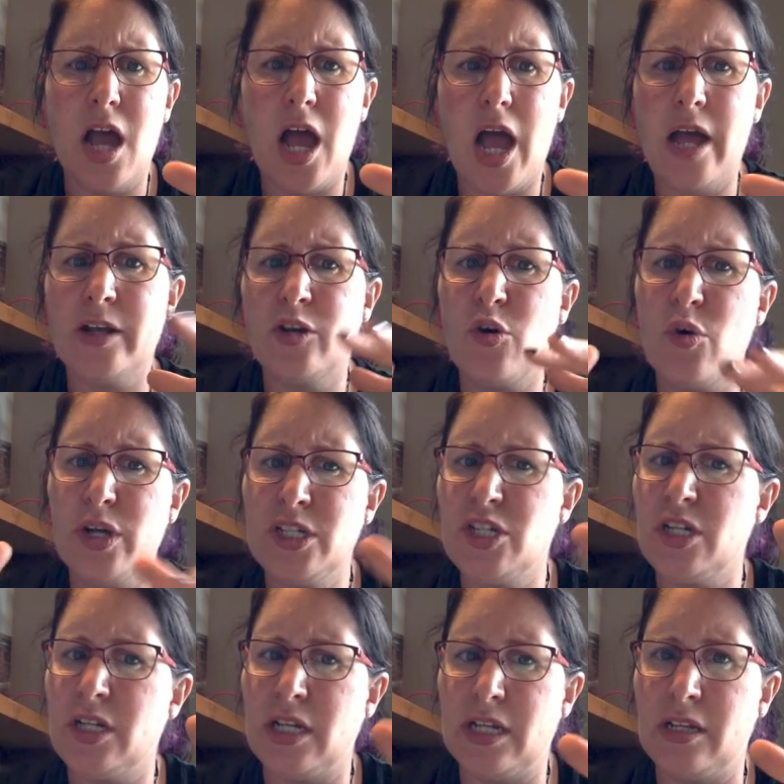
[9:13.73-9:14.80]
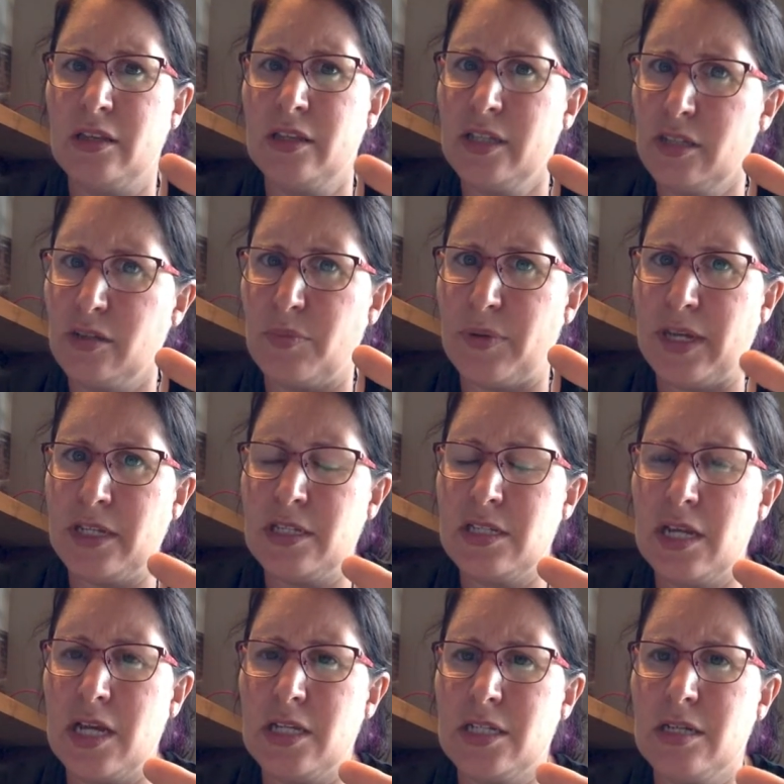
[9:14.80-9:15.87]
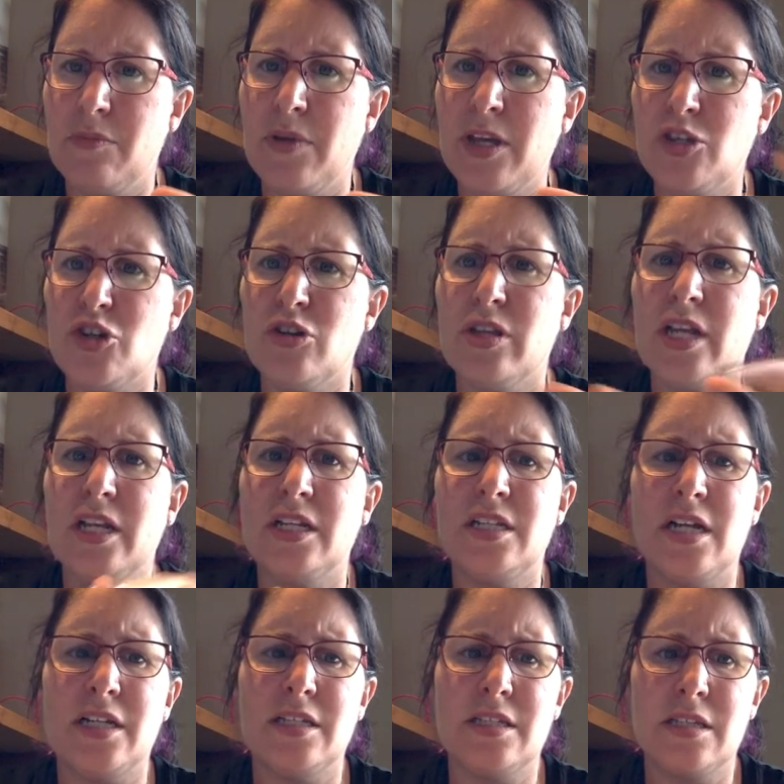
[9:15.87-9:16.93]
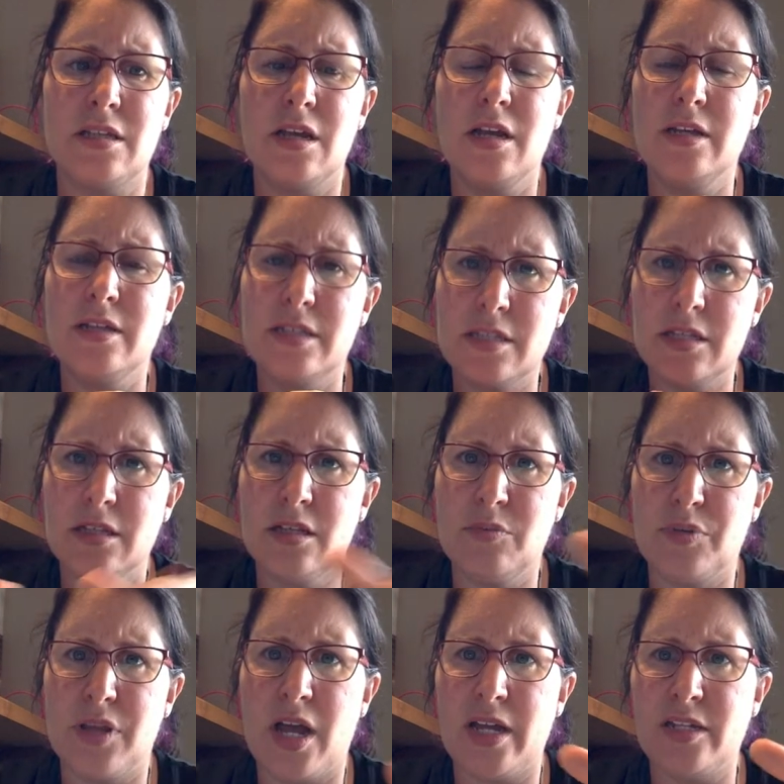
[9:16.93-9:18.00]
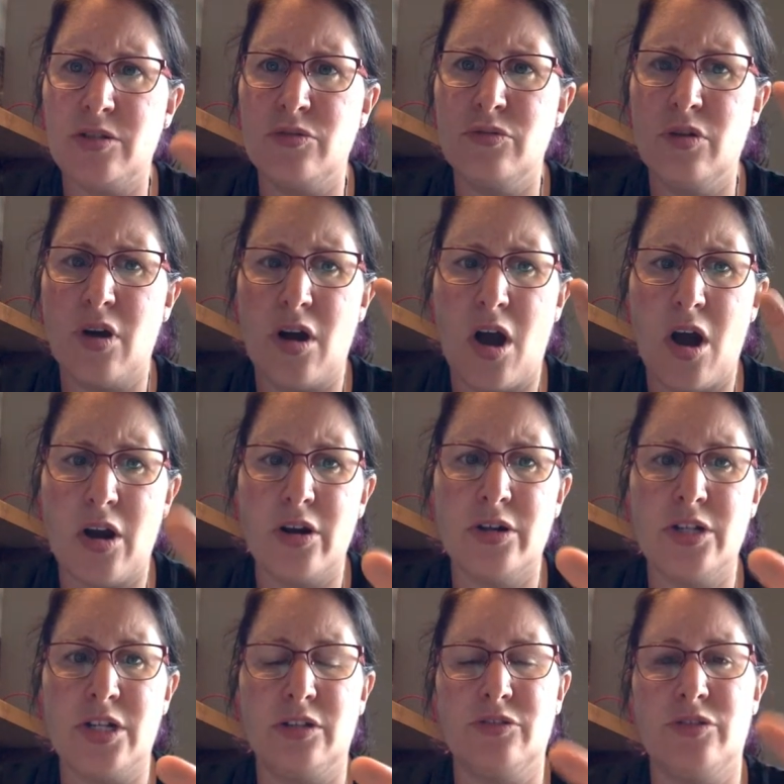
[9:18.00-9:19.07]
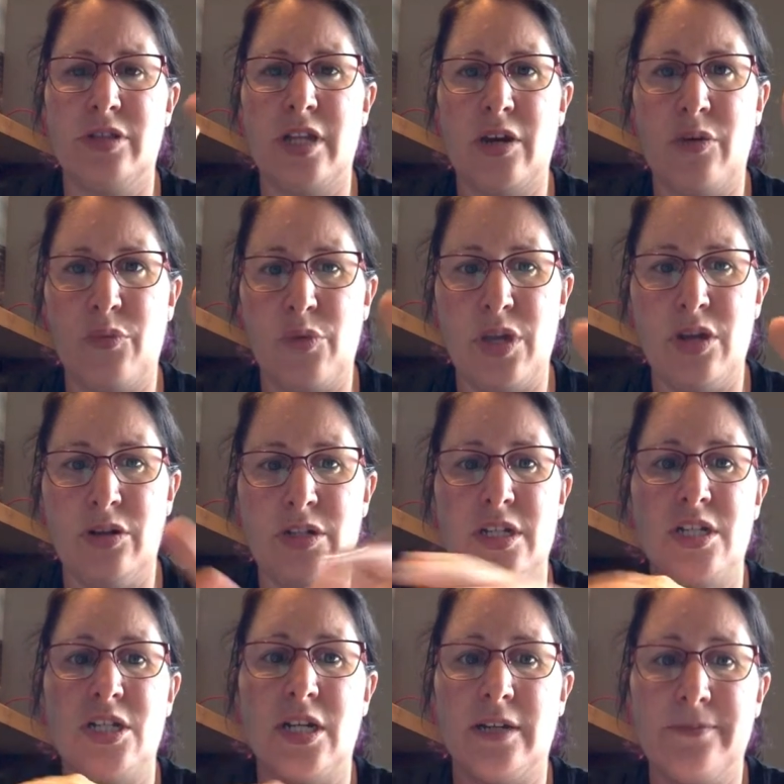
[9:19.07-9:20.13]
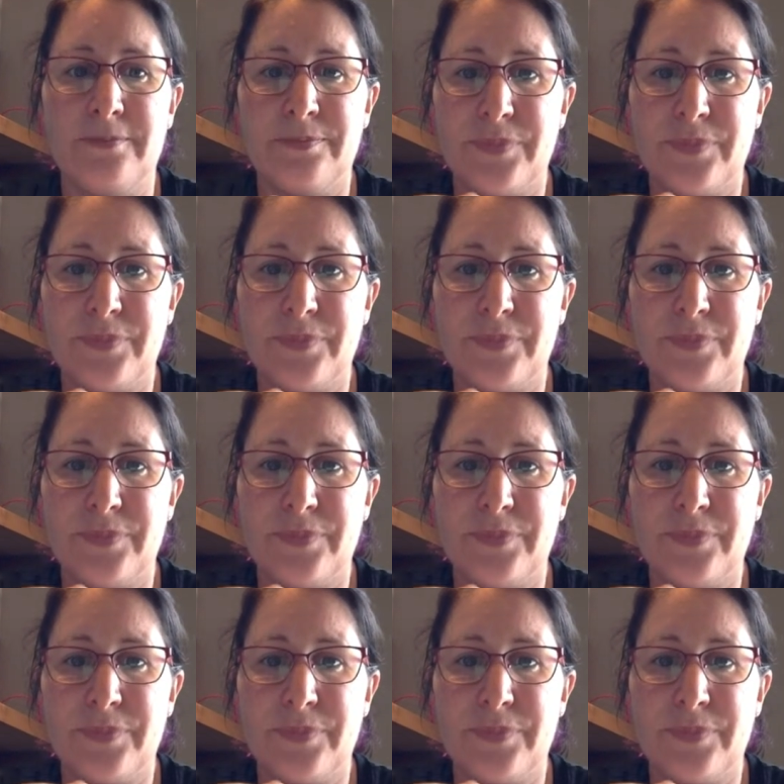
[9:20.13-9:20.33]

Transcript: and question it a little bit to make sure that it does still apply to our children that we are teaching.